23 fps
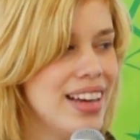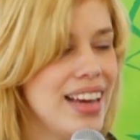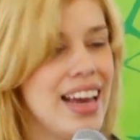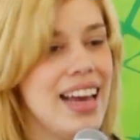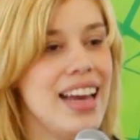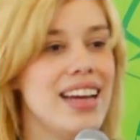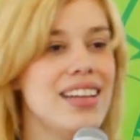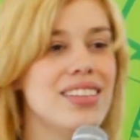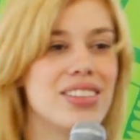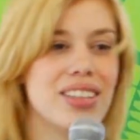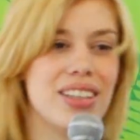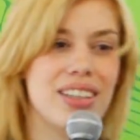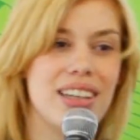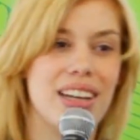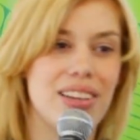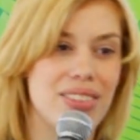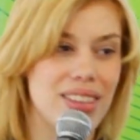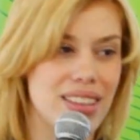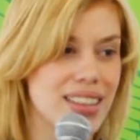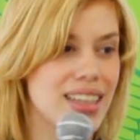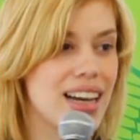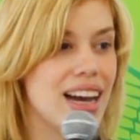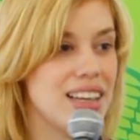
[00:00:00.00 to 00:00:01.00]
And turned out
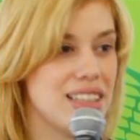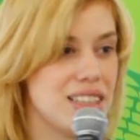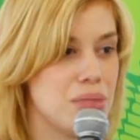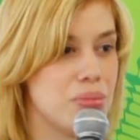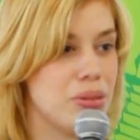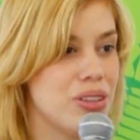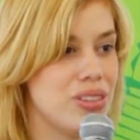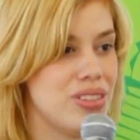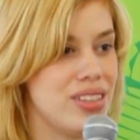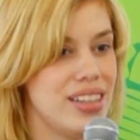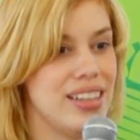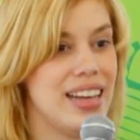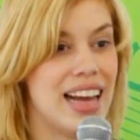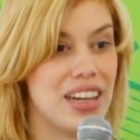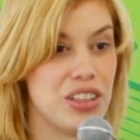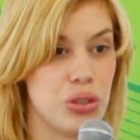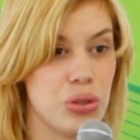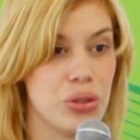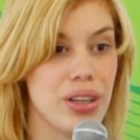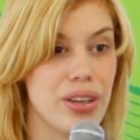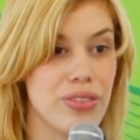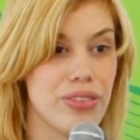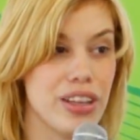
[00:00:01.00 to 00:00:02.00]
that the customers didn't
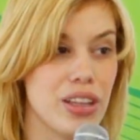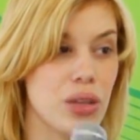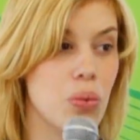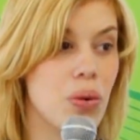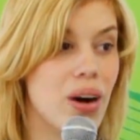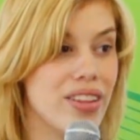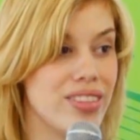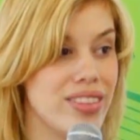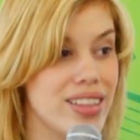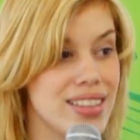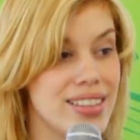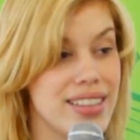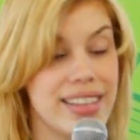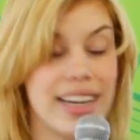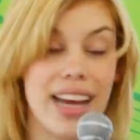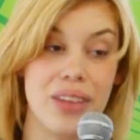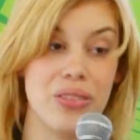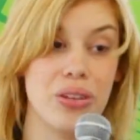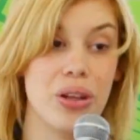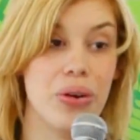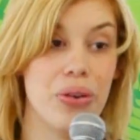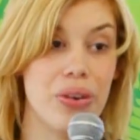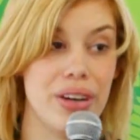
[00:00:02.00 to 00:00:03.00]
actually really want this. They
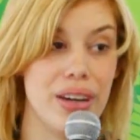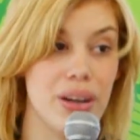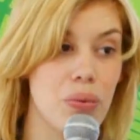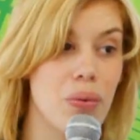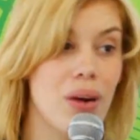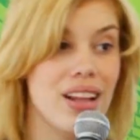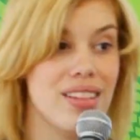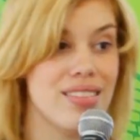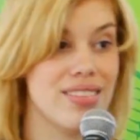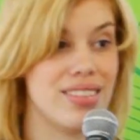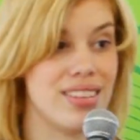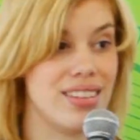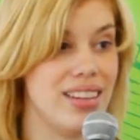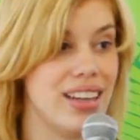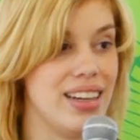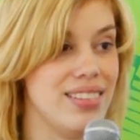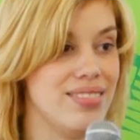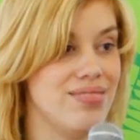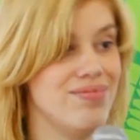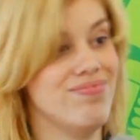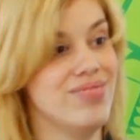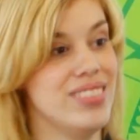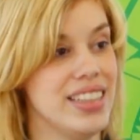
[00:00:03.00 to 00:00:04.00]
downloaded it once and
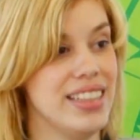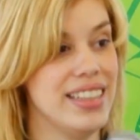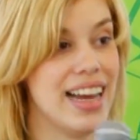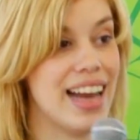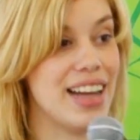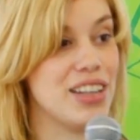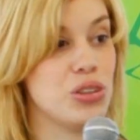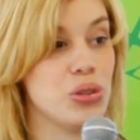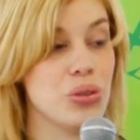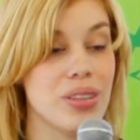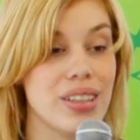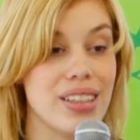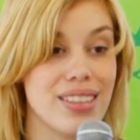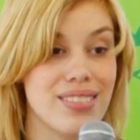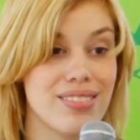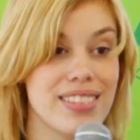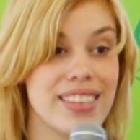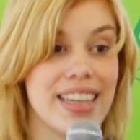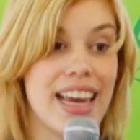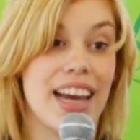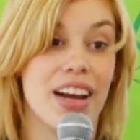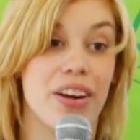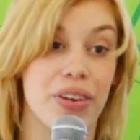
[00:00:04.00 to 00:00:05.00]
then didn't actually
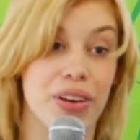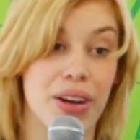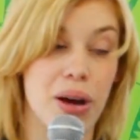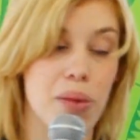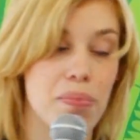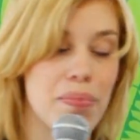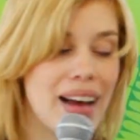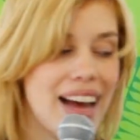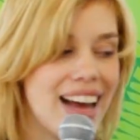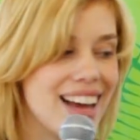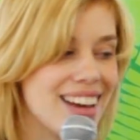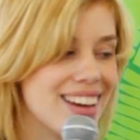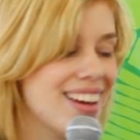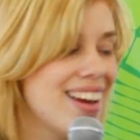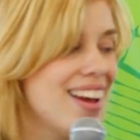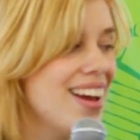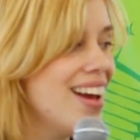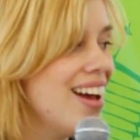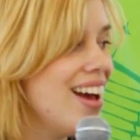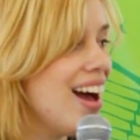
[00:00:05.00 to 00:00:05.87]
care to go back.